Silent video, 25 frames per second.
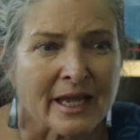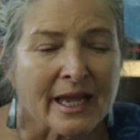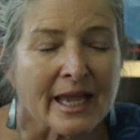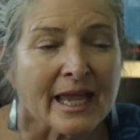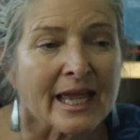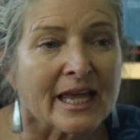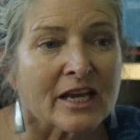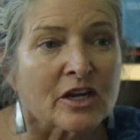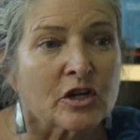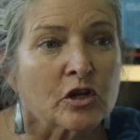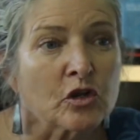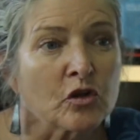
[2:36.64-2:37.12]

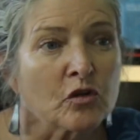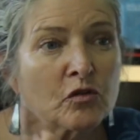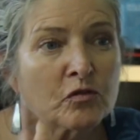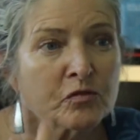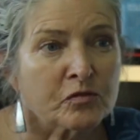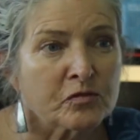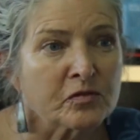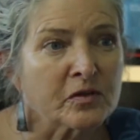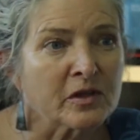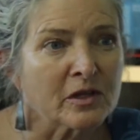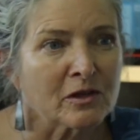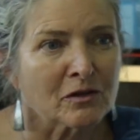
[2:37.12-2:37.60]
And you
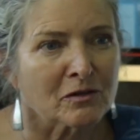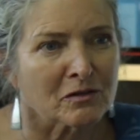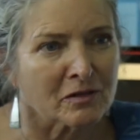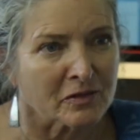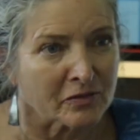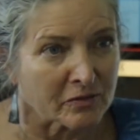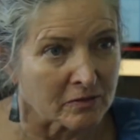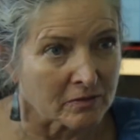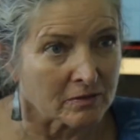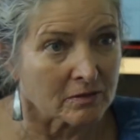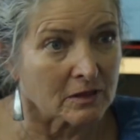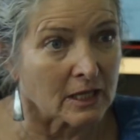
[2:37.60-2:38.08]
feel
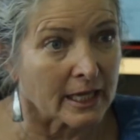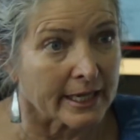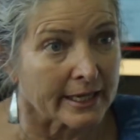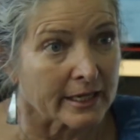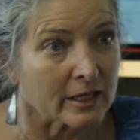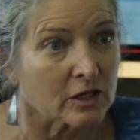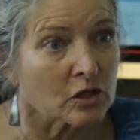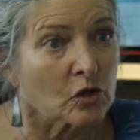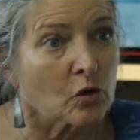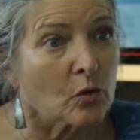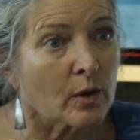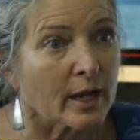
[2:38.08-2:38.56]

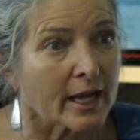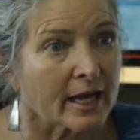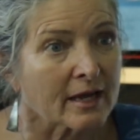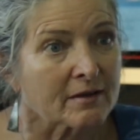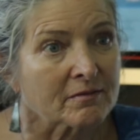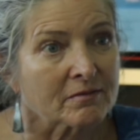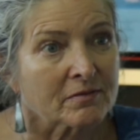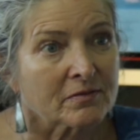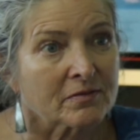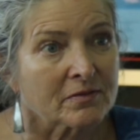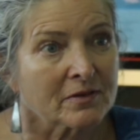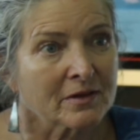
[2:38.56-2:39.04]
like you
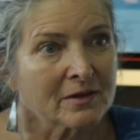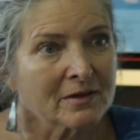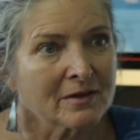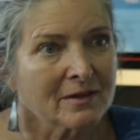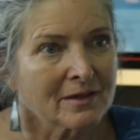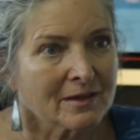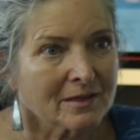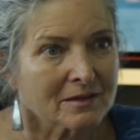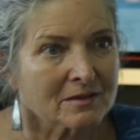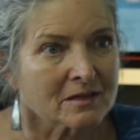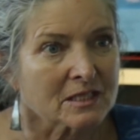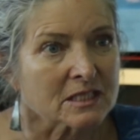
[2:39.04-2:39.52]
have
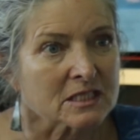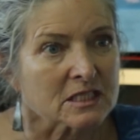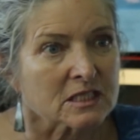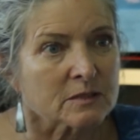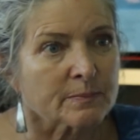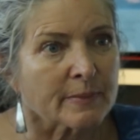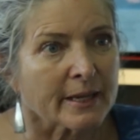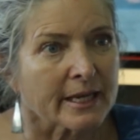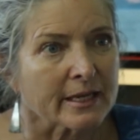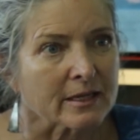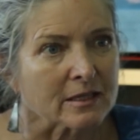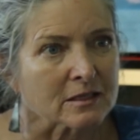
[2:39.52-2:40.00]
the
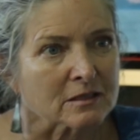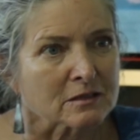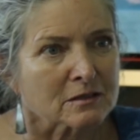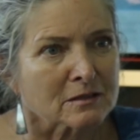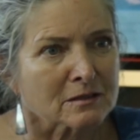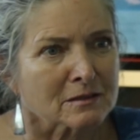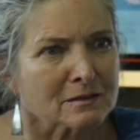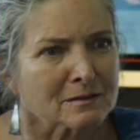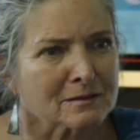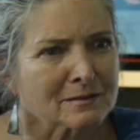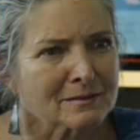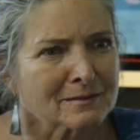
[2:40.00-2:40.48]

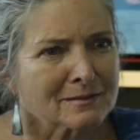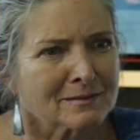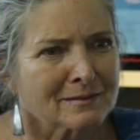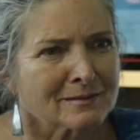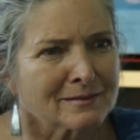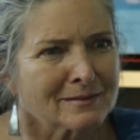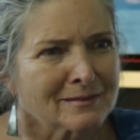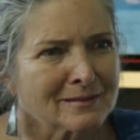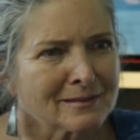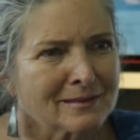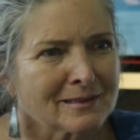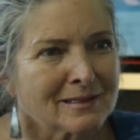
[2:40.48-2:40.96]
space
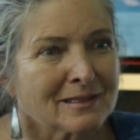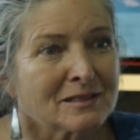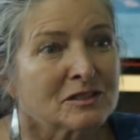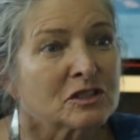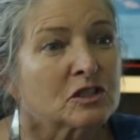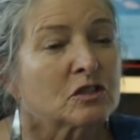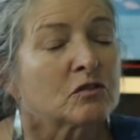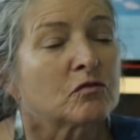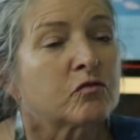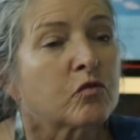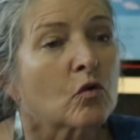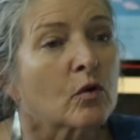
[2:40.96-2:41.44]

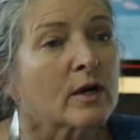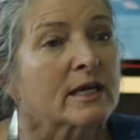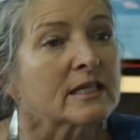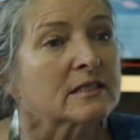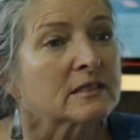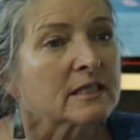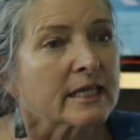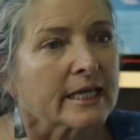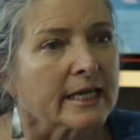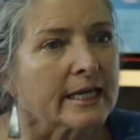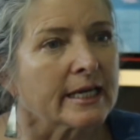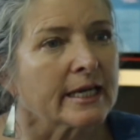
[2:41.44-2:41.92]
to
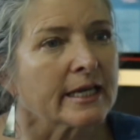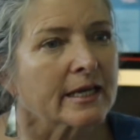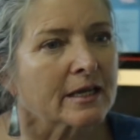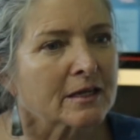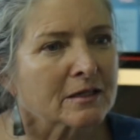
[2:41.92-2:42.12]
voice any